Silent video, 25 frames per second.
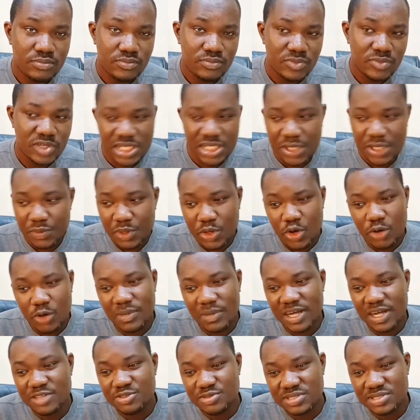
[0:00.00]
Then we come
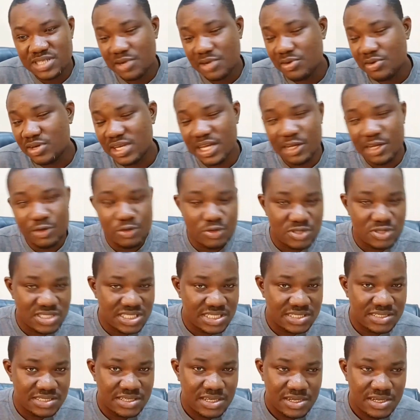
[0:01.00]
back to second and lose
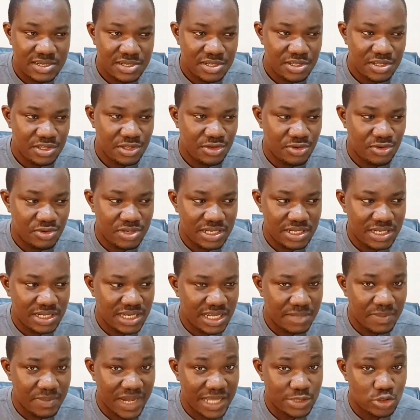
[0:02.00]
the
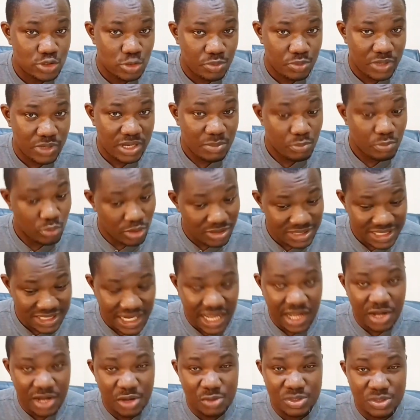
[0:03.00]
league by 2 points. But
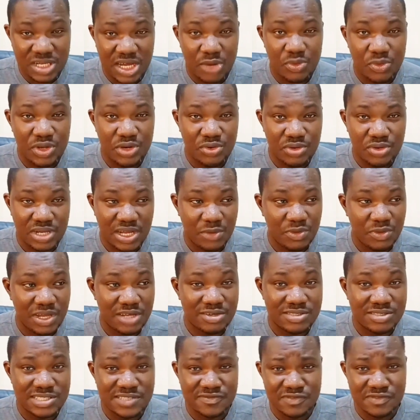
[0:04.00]
now that we know that we are
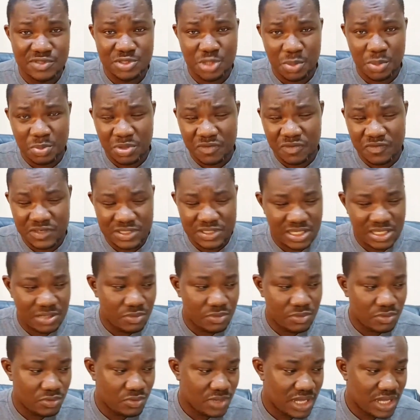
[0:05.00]
not even top of the
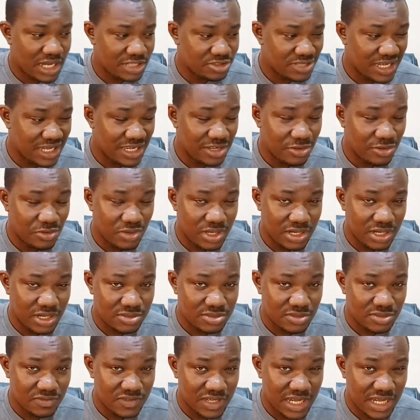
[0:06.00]
table, we are actually going out
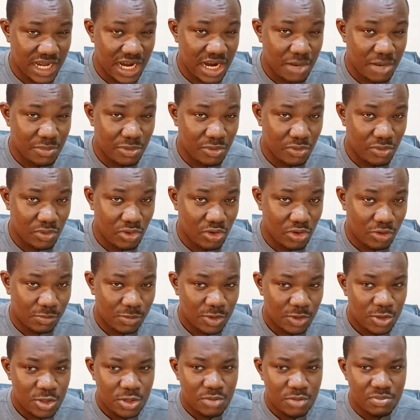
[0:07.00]
of the Carabao Cup,
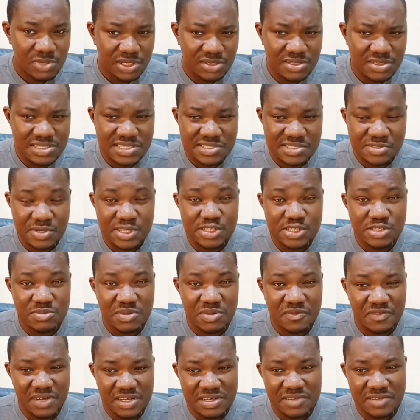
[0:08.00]
because it's going to be
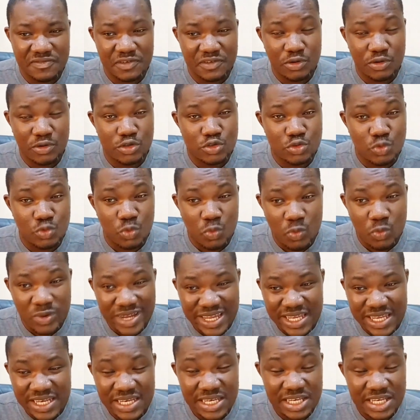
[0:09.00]
very difficult to
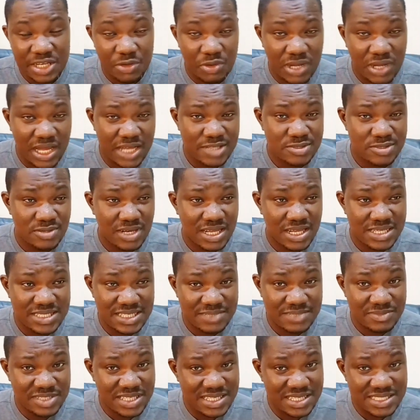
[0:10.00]
win Newcastle at
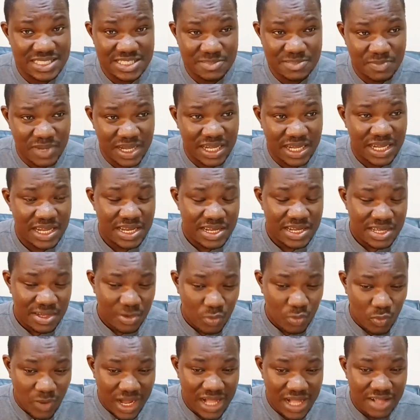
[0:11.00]
St. James's Park
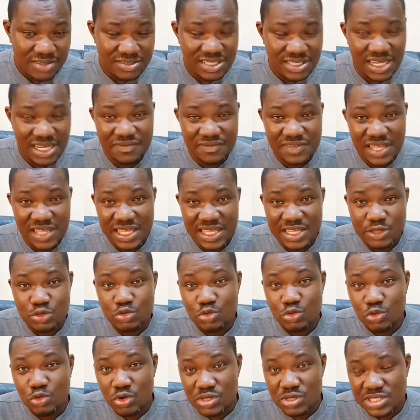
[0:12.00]
while they have taken
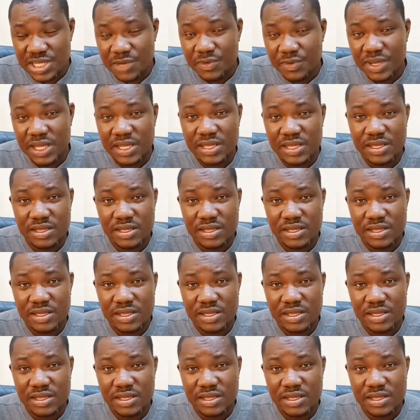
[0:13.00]
2 goals away.